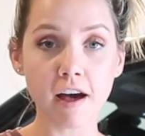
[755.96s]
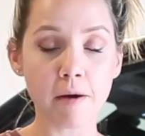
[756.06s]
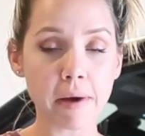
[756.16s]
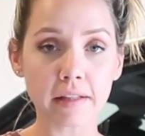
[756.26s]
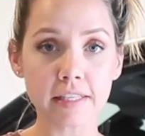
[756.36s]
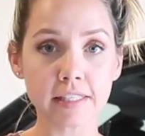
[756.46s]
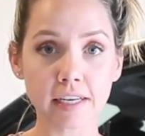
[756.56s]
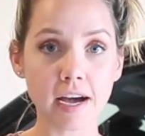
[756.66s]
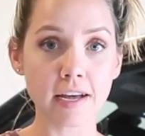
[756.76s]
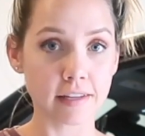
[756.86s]
Um, at least I
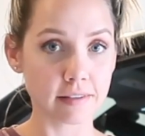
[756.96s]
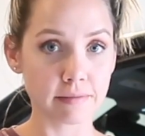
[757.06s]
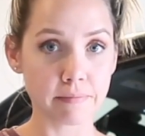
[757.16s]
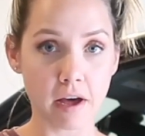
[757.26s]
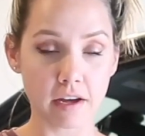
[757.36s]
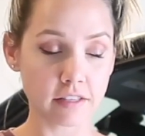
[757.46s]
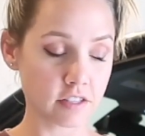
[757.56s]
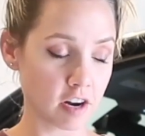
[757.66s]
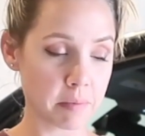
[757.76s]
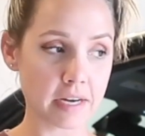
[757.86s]
got a
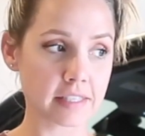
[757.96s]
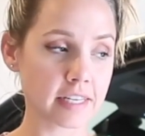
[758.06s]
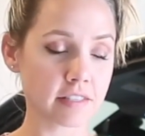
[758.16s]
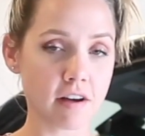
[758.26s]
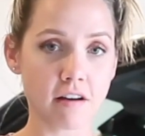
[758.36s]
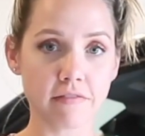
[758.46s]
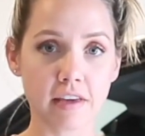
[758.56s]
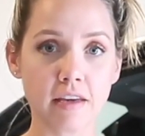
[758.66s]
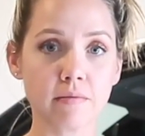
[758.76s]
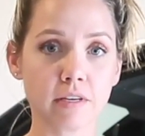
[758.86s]
Starbucks iced
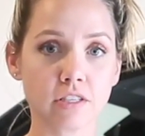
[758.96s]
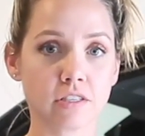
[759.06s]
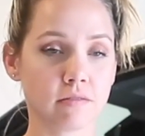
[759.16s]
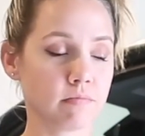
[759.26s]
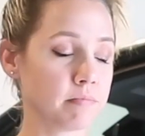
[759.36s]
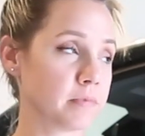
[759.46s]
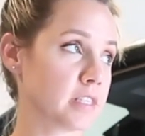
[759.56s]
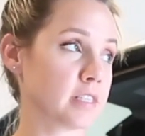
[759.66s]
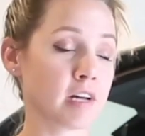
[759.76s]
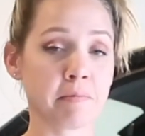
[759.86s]
coffee, which
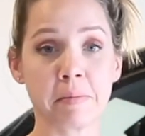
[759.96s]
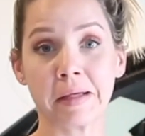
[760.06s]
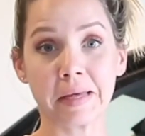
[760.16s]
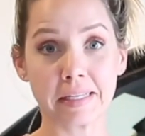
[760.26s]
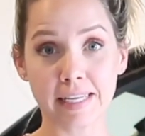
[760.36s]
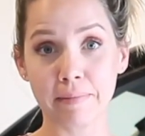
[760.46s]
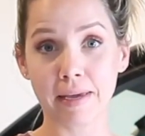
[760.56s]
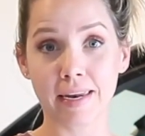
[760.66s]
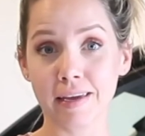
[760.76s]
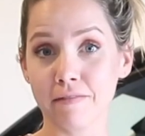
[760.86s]
gonna be my last time
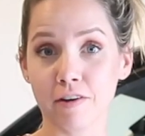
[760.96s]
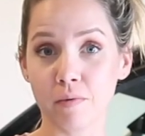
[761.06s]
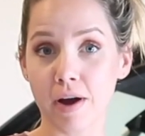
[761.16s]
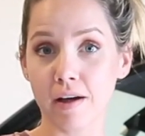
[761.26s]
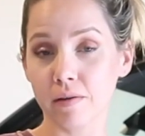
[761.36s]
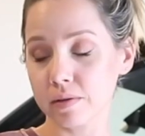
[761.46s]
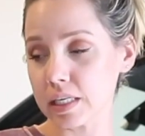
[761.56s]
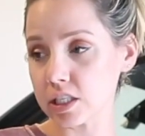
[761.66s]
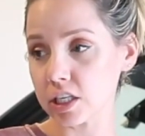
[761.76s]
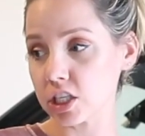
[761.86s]
getting it for a while when
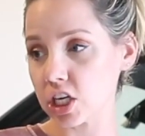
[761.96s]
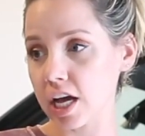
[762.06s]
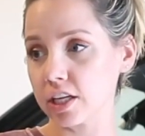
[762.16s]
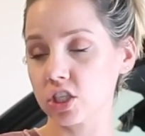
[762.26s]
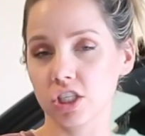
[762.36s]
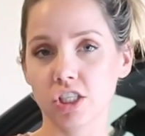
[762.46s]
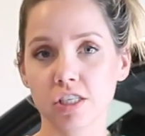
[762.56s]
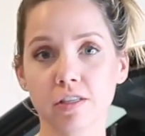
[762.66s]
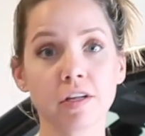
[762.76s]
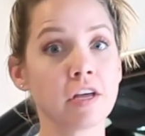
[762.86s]
I start the challenge
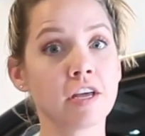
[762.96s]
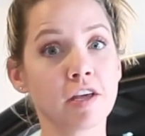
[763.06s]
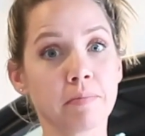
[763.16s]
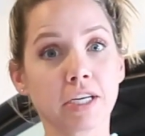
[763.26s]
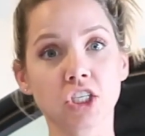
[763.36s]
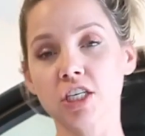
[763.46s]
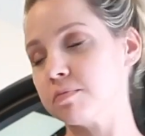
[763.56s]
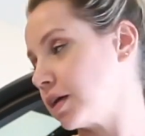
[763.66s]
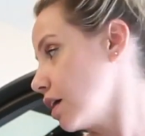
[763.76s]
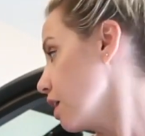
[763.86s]
until my cheat
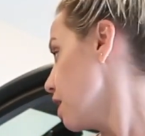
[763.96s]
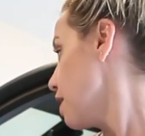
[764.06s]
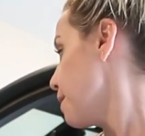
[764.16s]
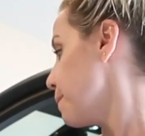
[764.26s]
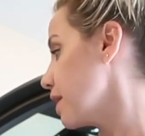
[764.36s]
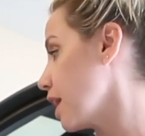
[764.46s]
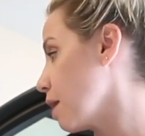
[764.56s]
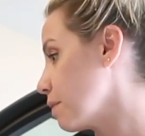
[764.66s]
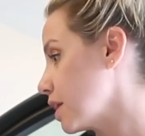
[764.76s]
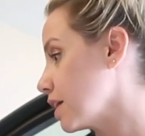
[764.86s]
meal. But now
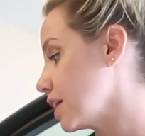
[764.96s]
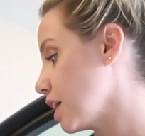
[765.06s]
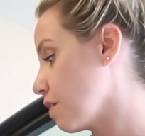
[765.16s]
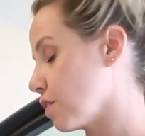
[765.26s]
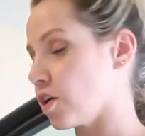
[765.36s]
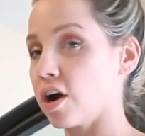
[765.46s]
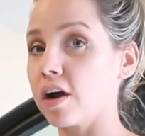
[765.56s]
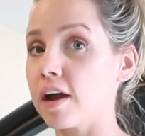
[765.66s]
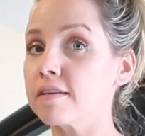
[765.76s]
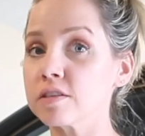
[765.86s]
I'm gonna clean out the
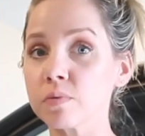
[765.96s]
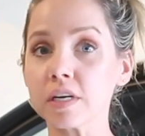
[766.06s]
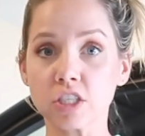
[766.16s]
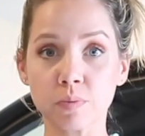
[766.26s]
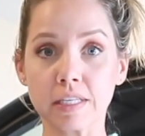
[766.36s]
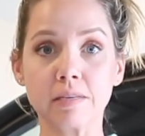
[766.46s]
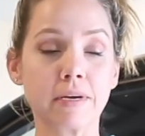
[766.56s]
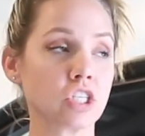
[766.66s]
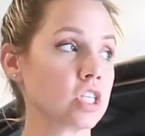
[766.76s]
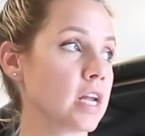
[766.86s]
car. I also want, just wanted to
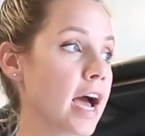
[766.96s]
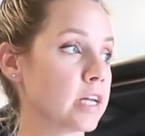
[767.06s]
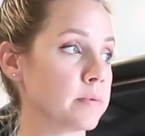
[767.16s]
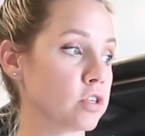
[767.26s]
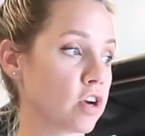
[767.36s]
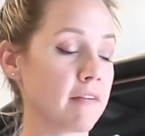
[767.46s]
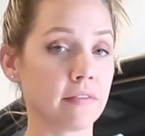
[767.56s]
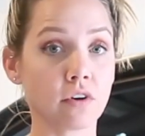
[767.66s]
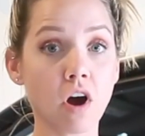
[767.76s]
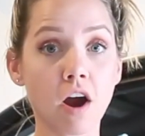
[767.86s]
mention as we were driving
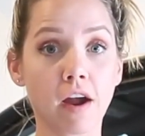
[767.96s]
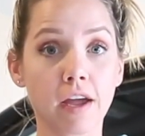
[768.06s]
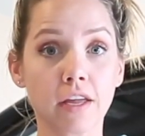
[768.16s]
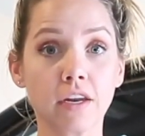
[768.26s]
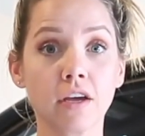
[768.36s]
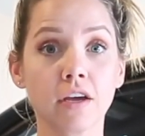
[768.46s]
the car in,